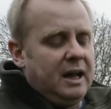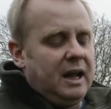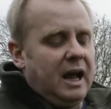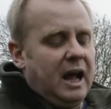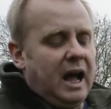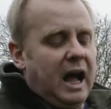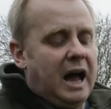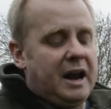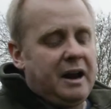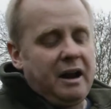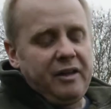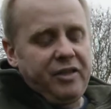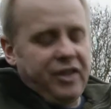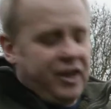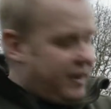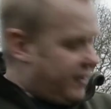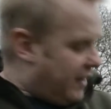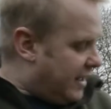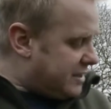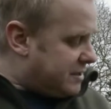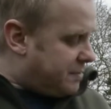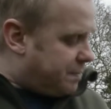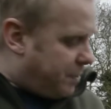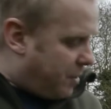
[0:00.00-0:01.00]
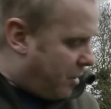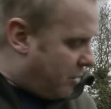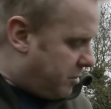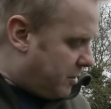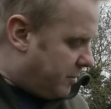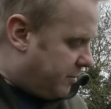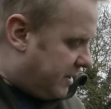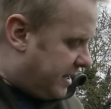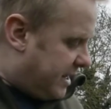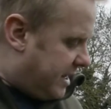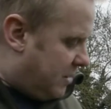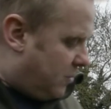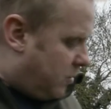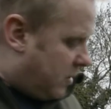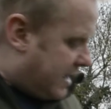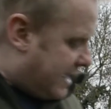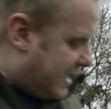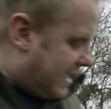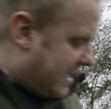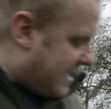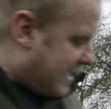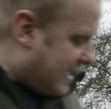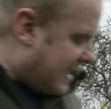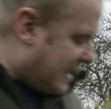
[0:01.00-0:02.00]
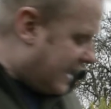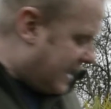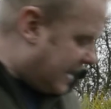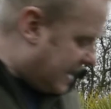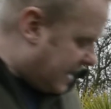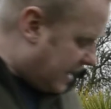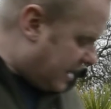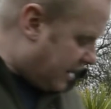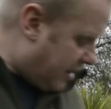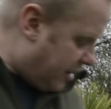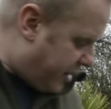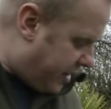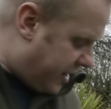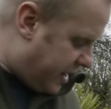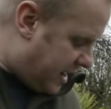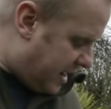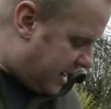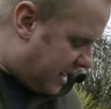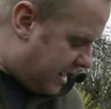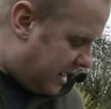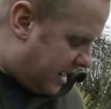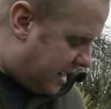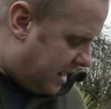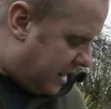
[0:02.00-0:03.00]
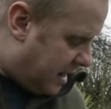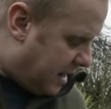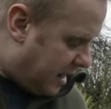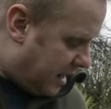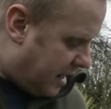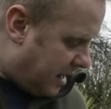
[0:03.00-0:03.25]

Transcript: I think that's probably where the